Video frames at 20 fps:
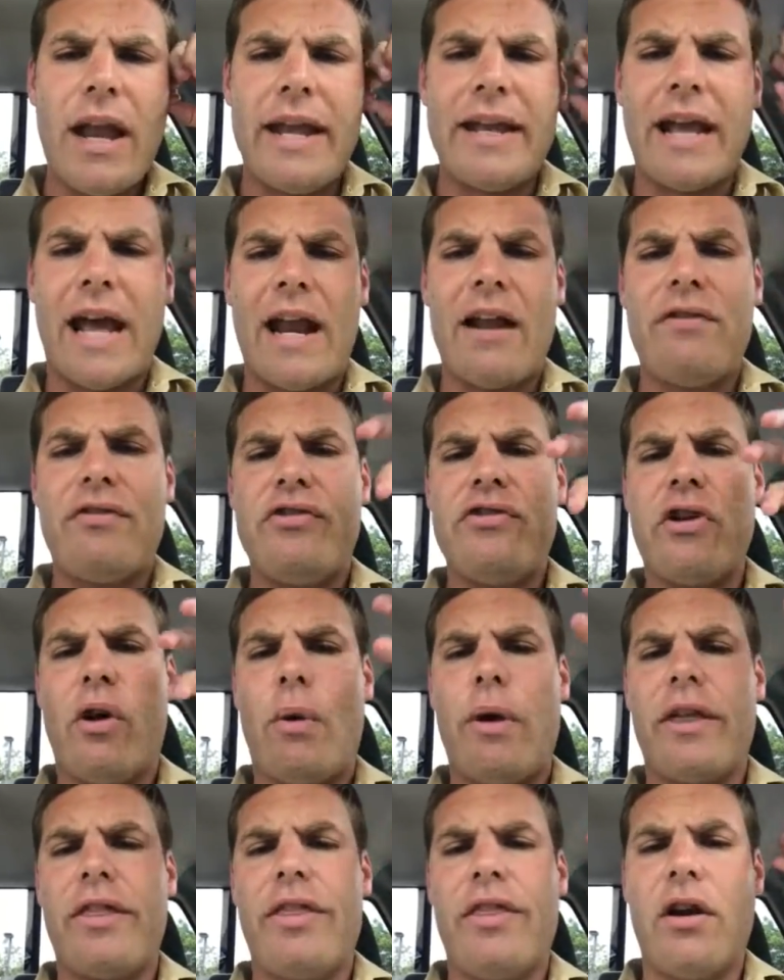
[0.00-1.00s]
and kind of
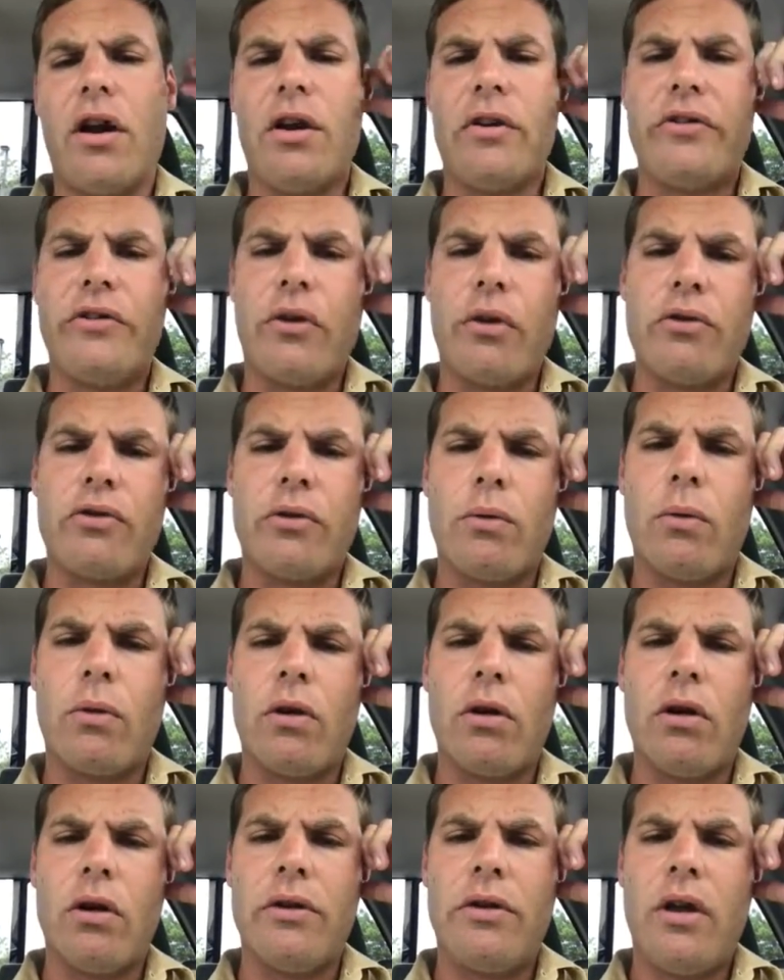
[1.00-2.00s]
showing their social
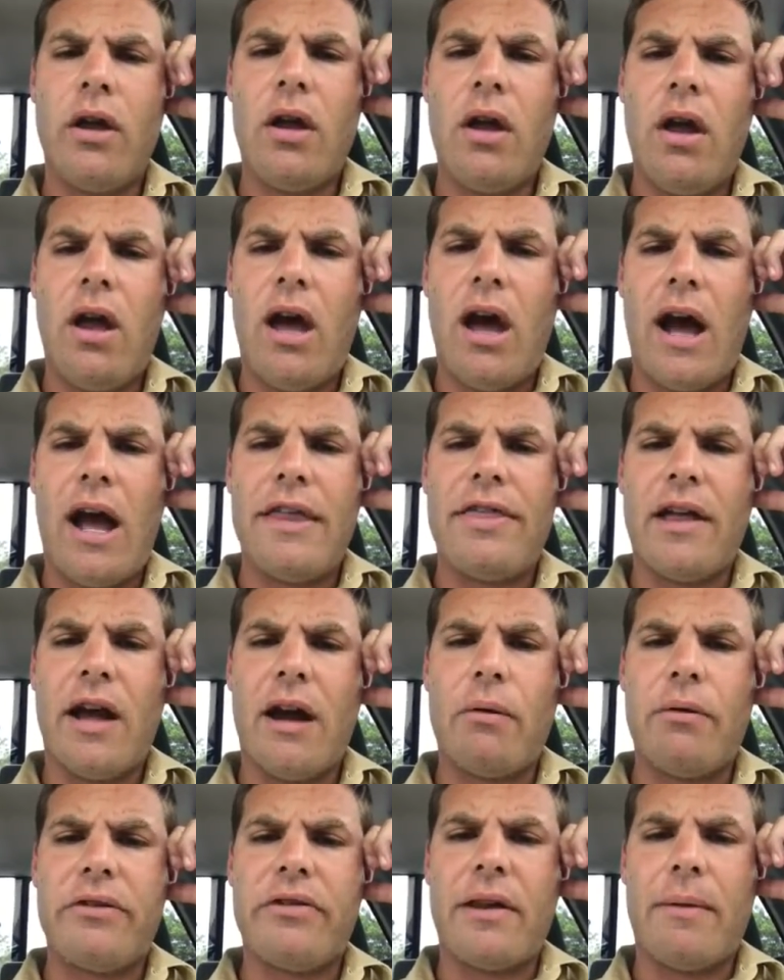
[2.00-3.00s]
world, I
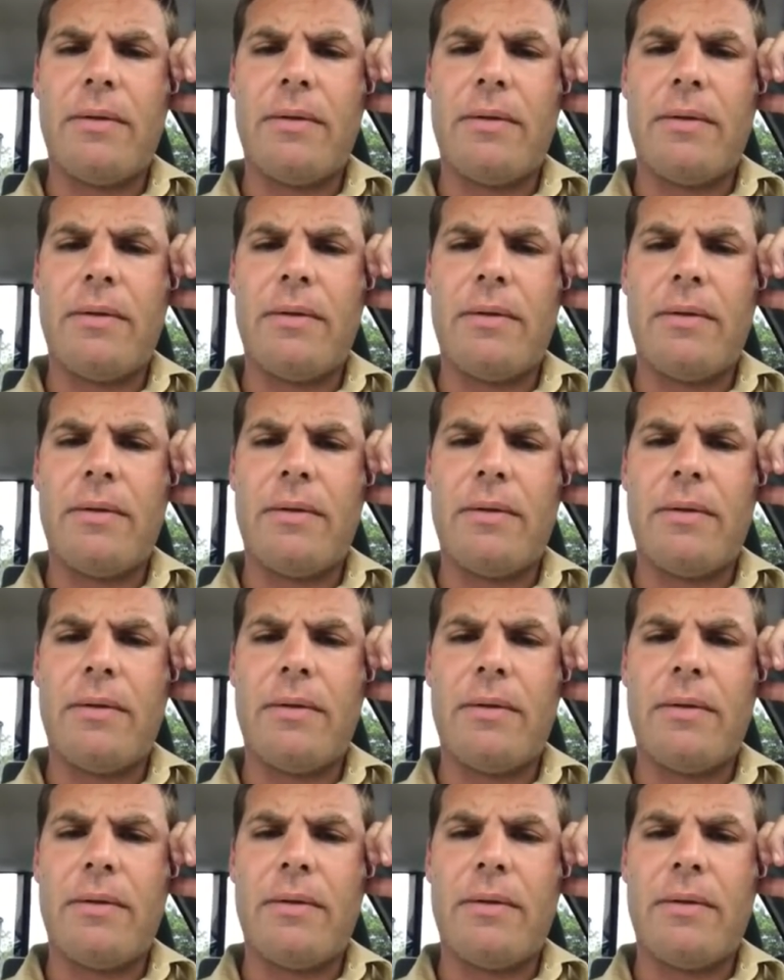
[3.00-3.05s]
thought was